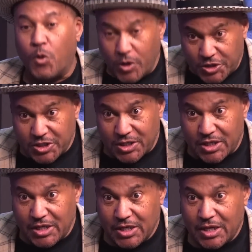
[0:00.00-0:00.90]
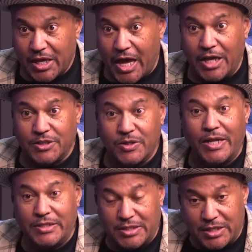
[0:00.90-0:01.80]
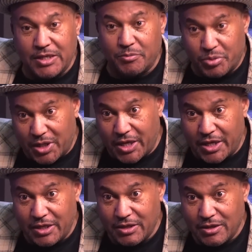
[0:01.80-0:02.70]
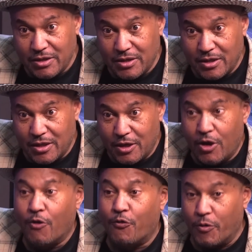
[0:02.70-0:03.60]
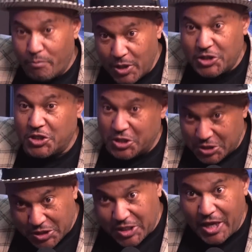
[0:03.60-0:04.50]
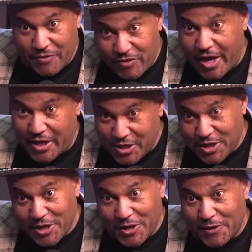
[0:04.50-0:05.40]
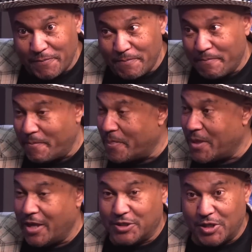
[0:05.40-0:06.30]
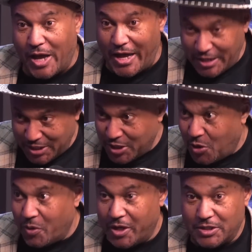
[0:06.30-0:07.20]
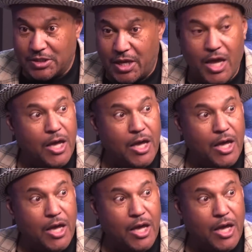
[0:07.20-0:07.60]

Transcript: Fortunately, I also got to see him play for Michigan State that year. And so I didn't go in and say,